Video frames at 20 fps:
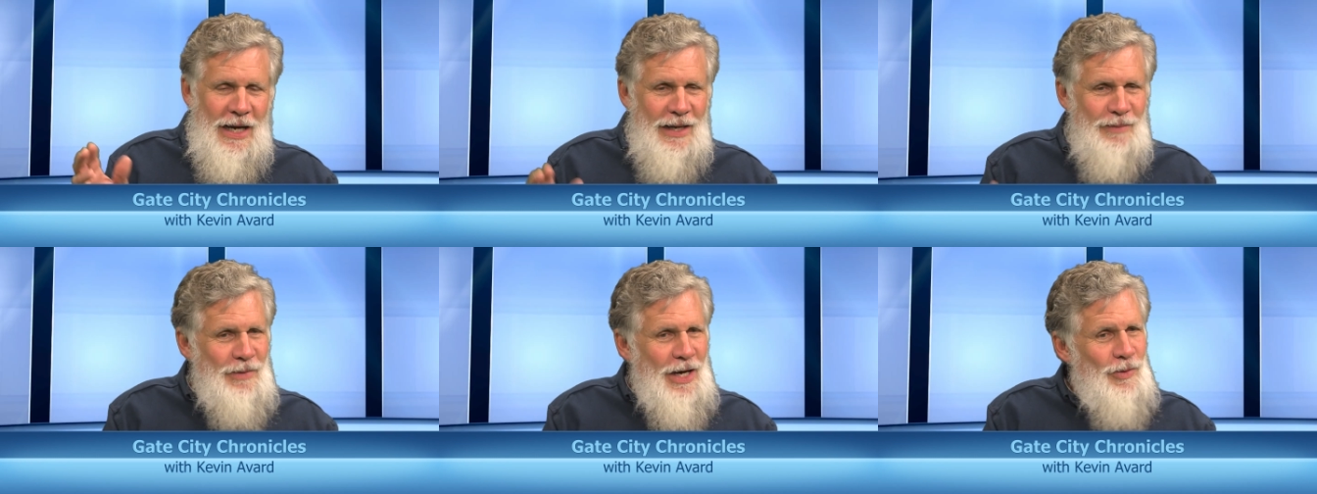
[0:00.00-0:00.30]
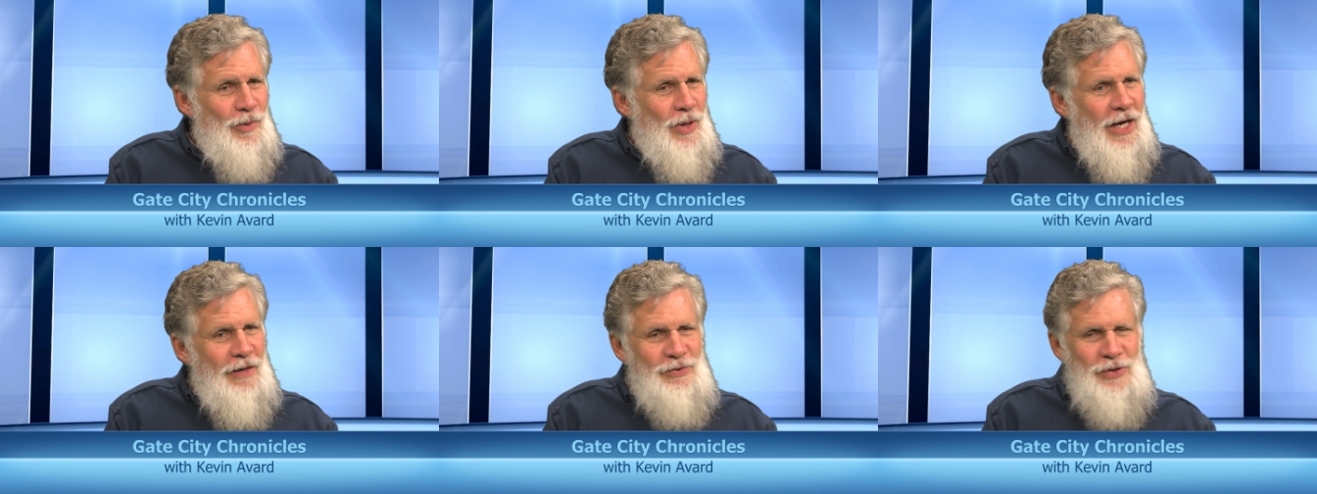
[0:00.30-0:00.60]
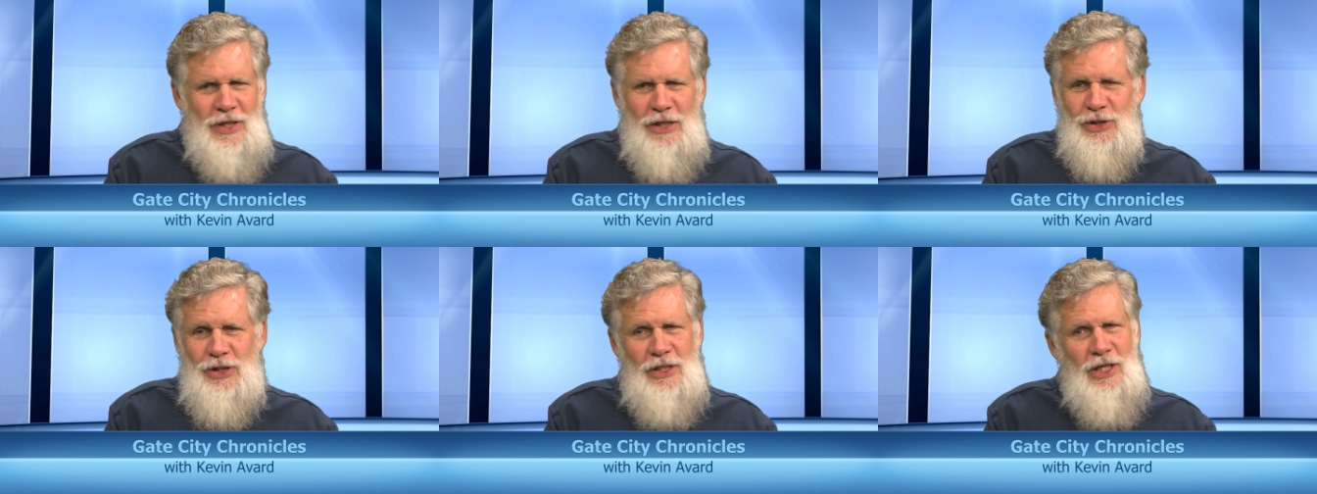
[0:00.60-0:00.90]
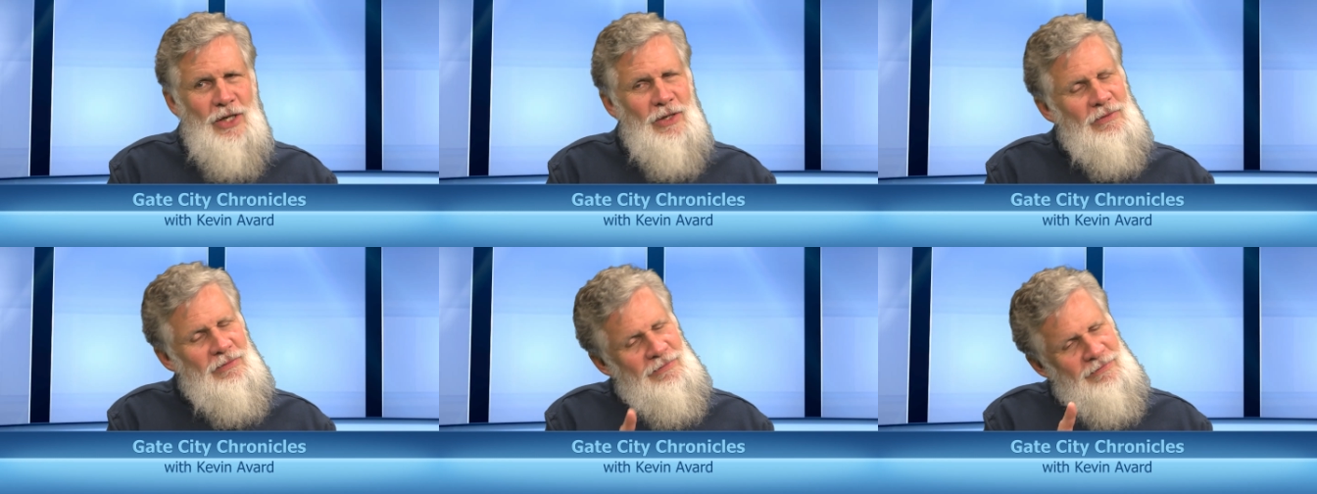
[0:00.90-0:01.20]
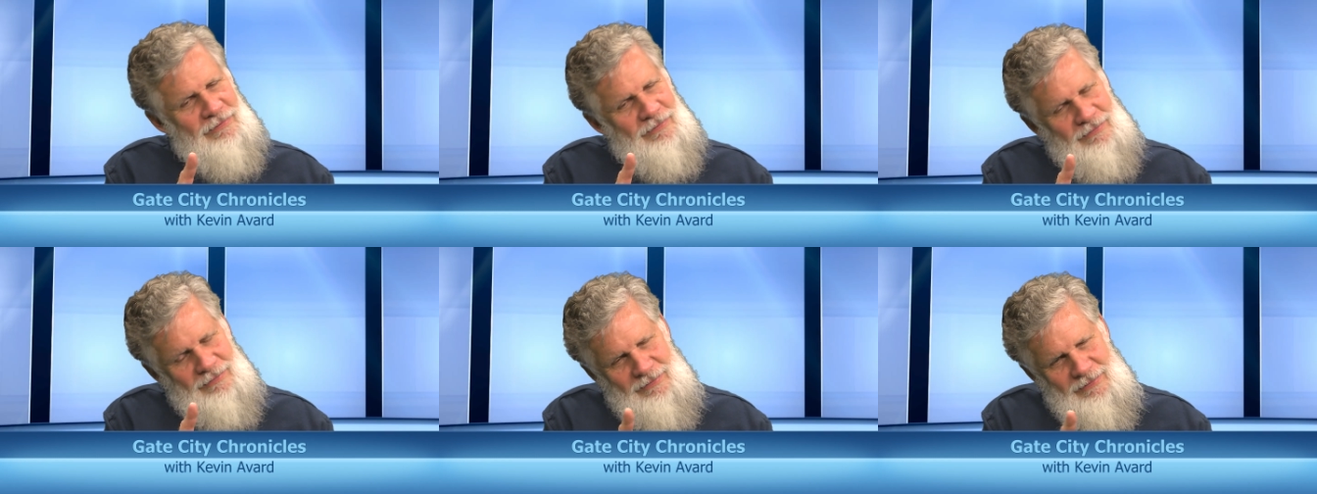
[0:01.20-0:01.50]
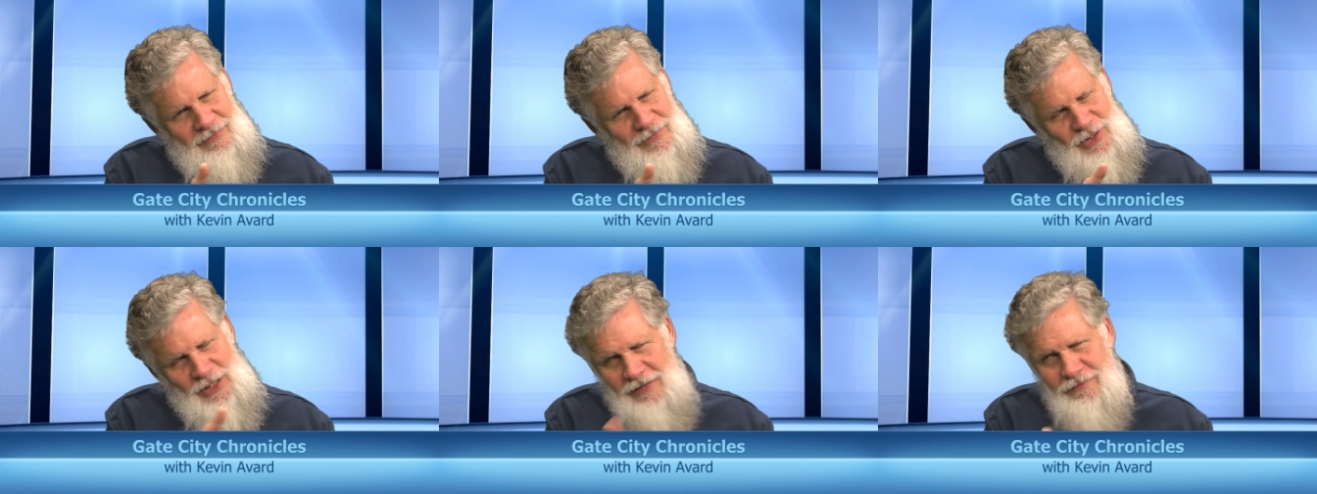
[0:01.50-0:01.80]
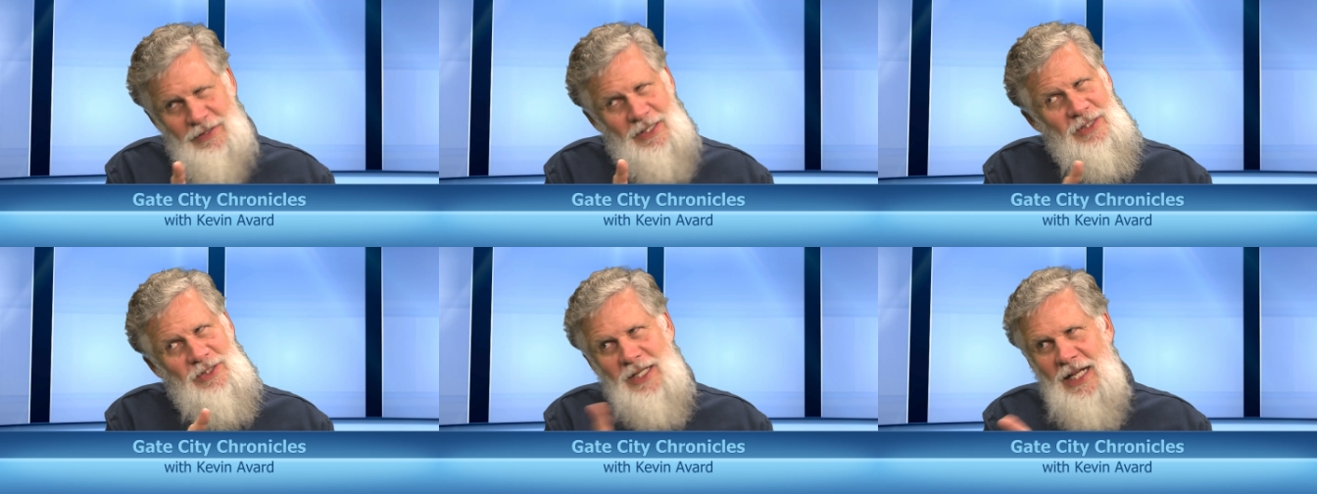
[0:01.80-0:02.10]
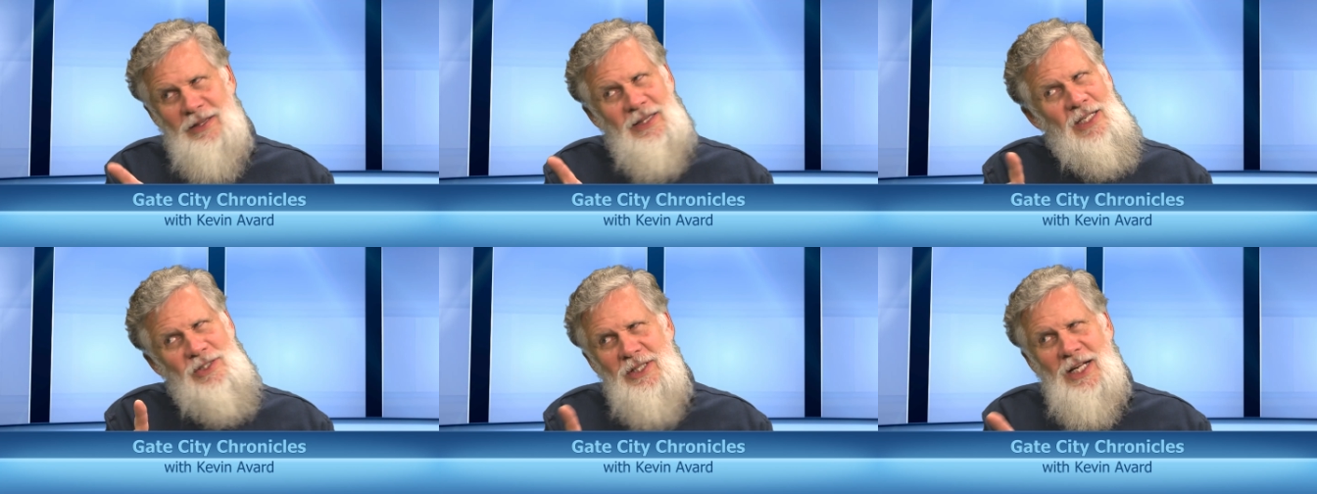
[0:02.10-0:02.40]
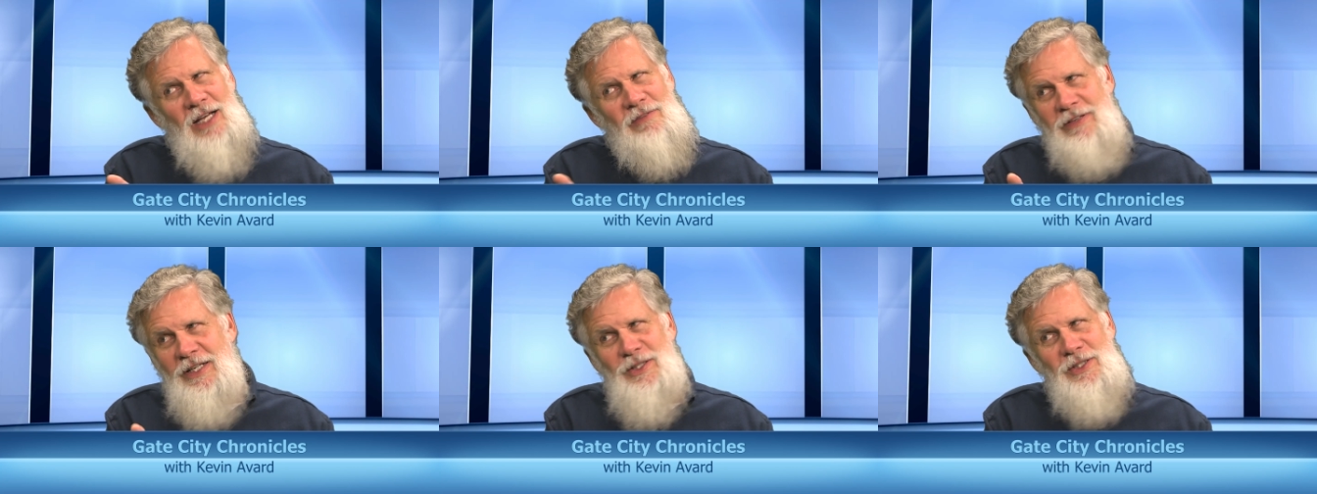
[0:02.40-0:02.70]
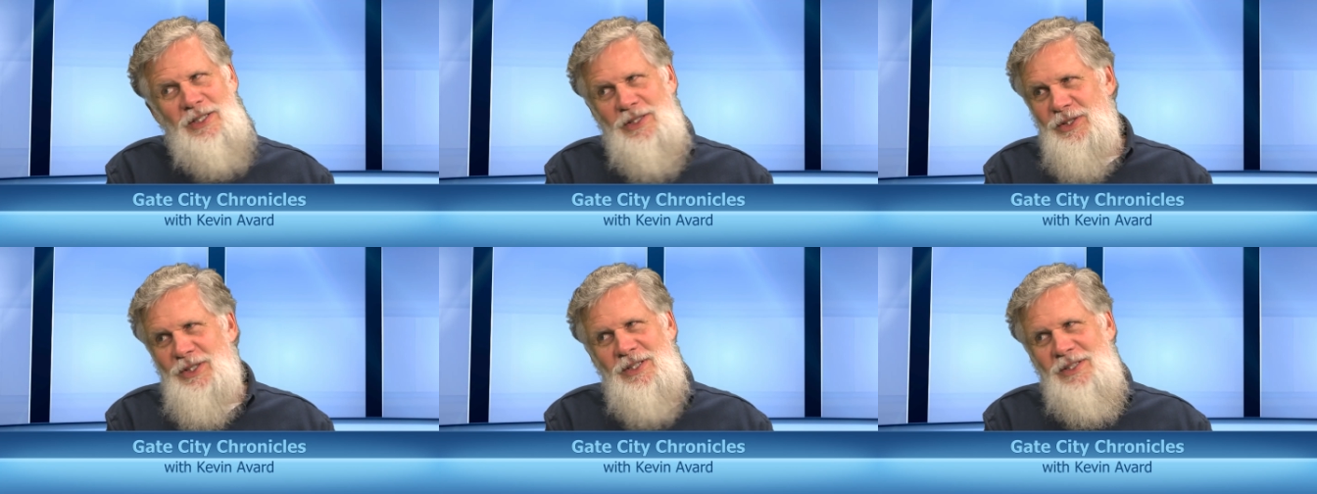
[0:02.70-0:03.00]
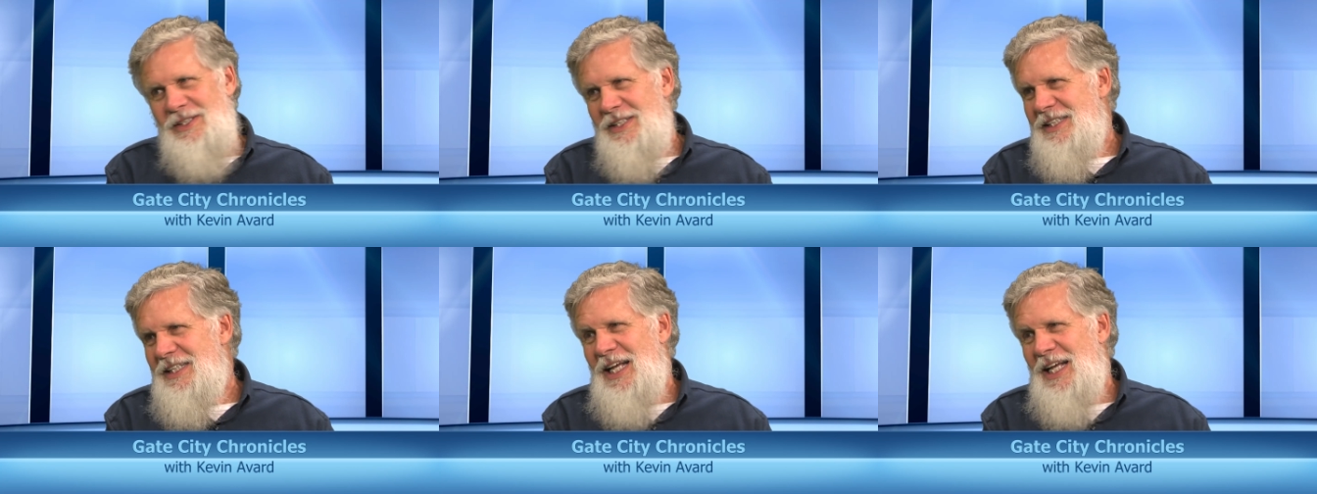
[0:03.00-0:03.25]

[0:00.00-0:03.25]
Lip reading: my wife says, 70s, that's not vintage.